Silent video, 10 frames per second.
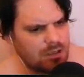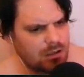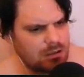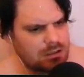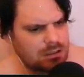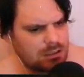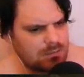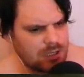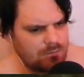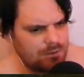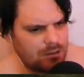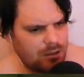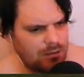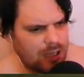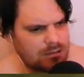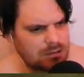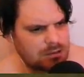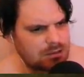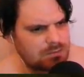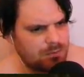colour schemes and everything like that. Just
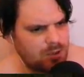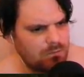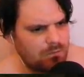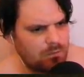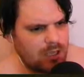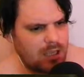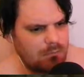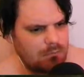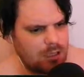such a beautiful game.